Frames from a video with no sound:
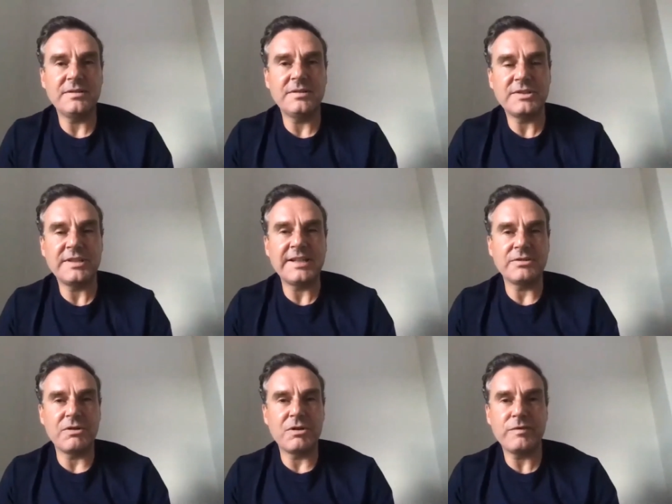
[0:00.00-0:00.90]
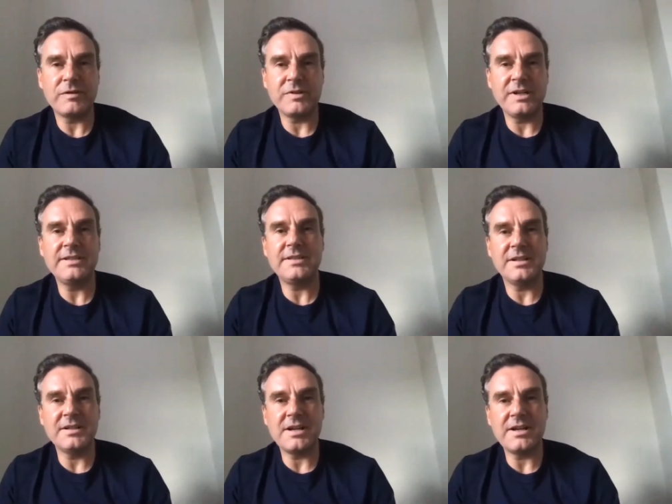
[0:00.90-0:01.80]
those days are over right
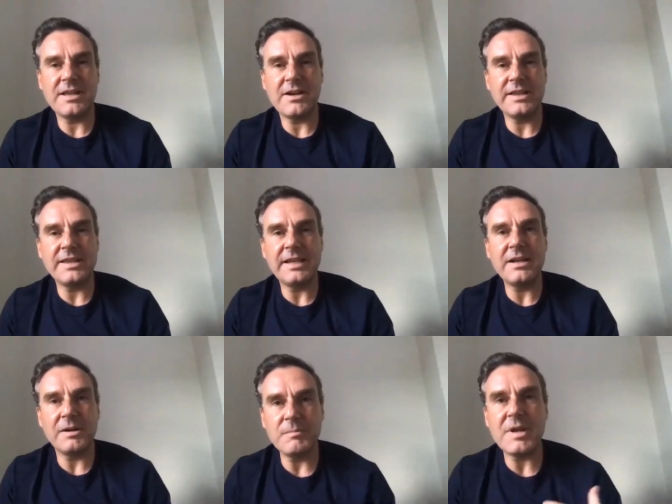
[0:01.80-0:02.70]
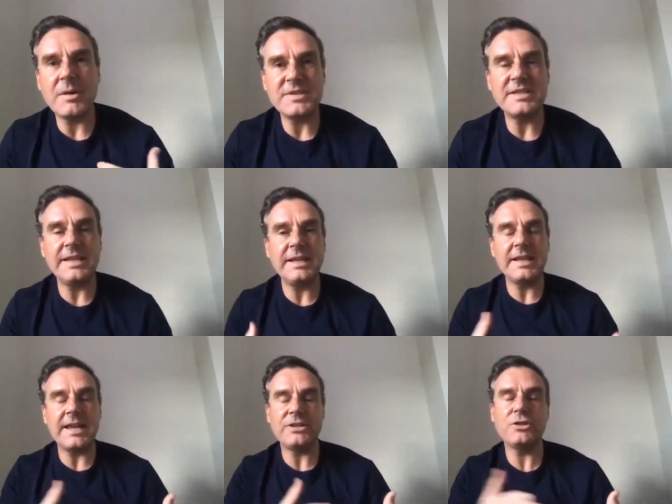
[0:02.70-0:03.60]
i i, I think i'm i'm
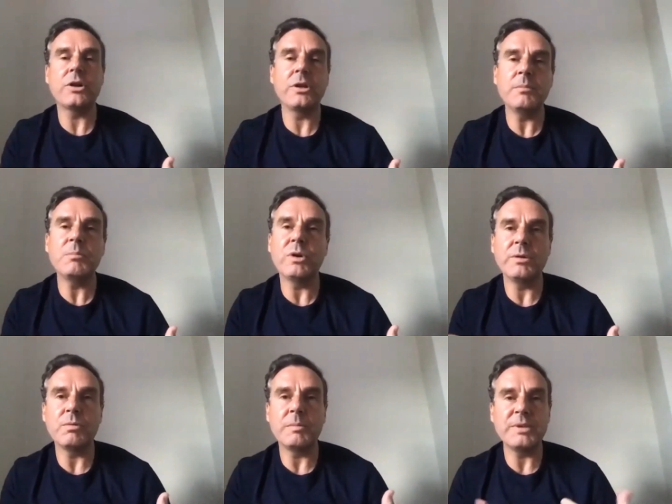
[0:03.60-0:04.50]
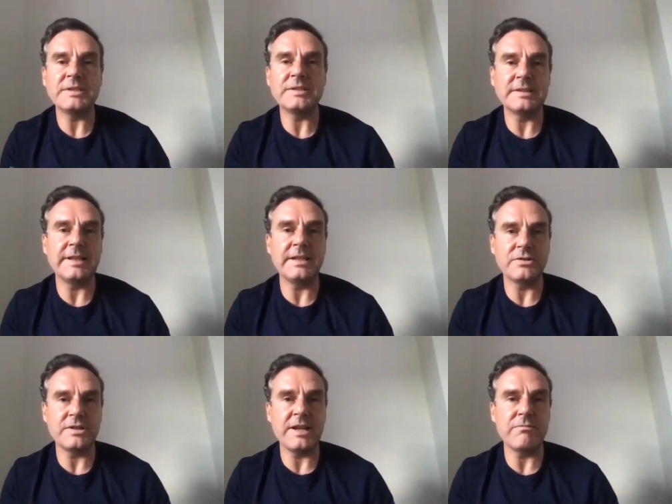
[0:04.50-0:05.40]
seeing a turning point where business
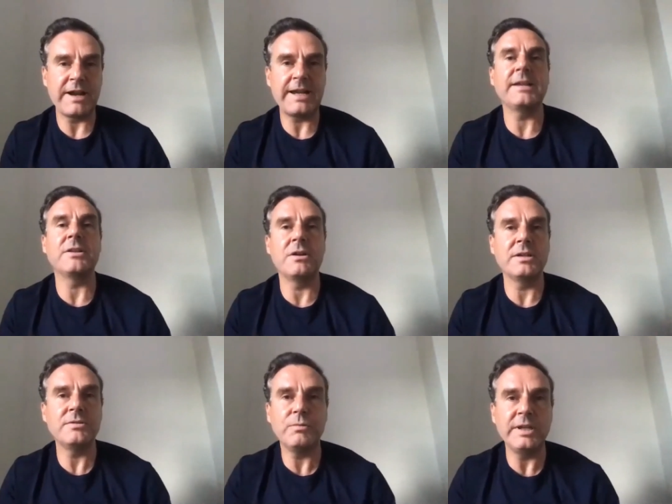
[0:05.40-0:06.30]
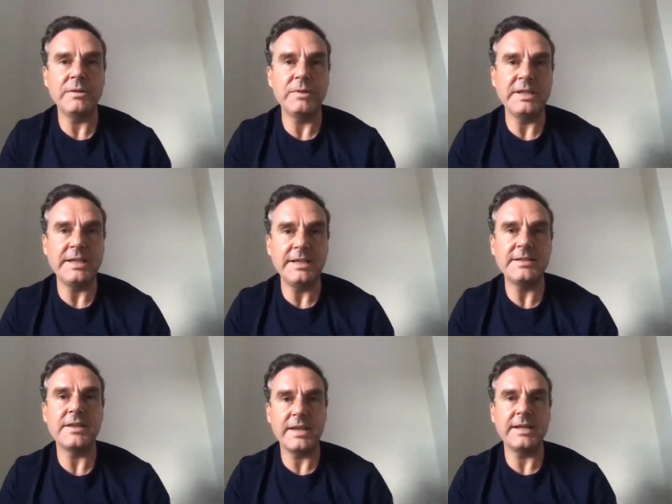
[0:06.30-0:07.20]
leaders now recognize we we need
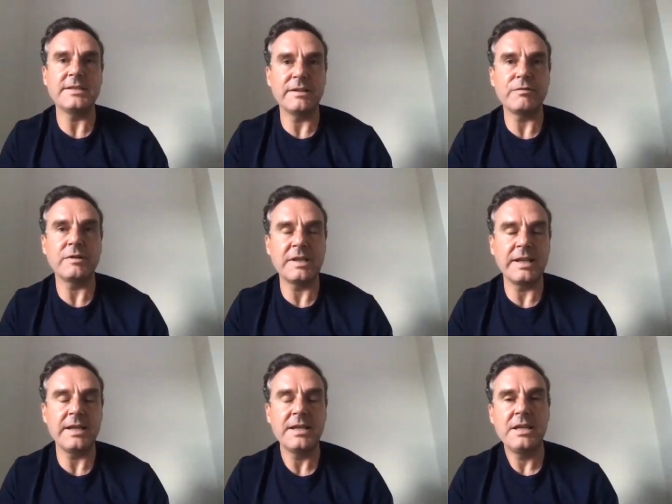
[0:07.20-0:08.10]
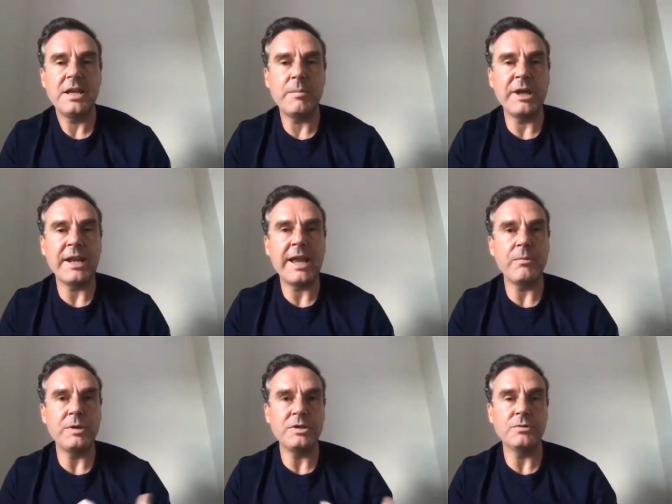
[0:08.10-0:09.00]
to think differently about how
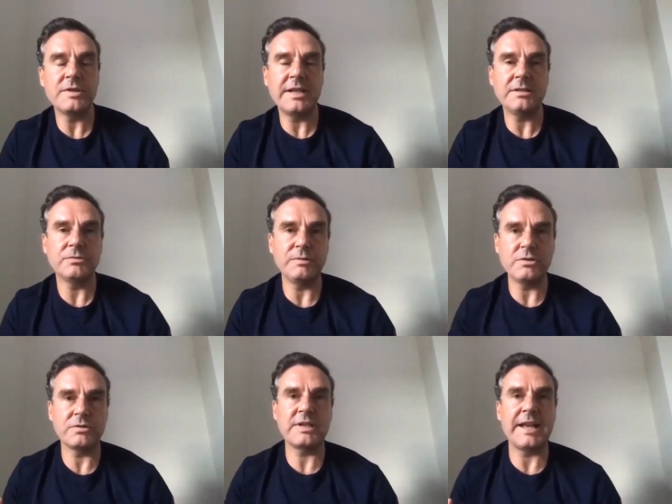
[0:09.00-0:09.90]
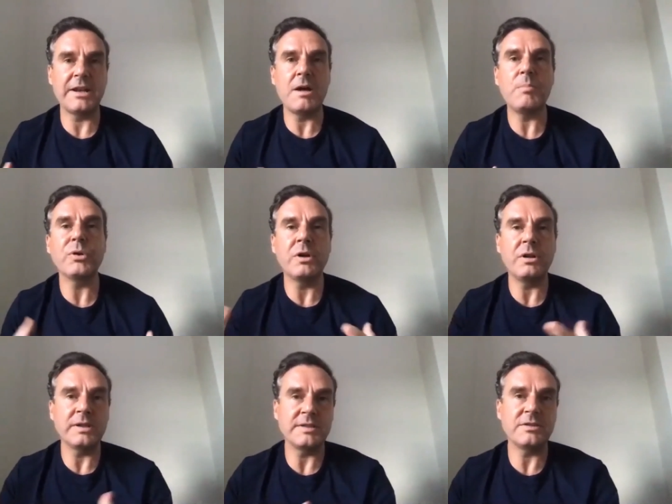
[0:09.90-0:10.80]
we do sales we just cannot put
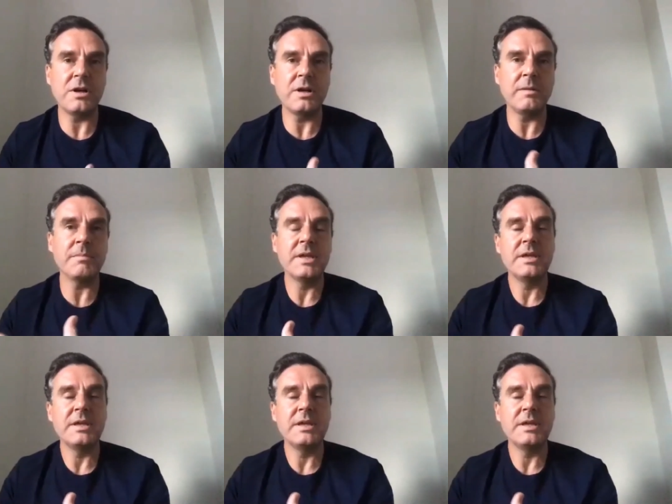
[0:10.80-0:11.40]
all this time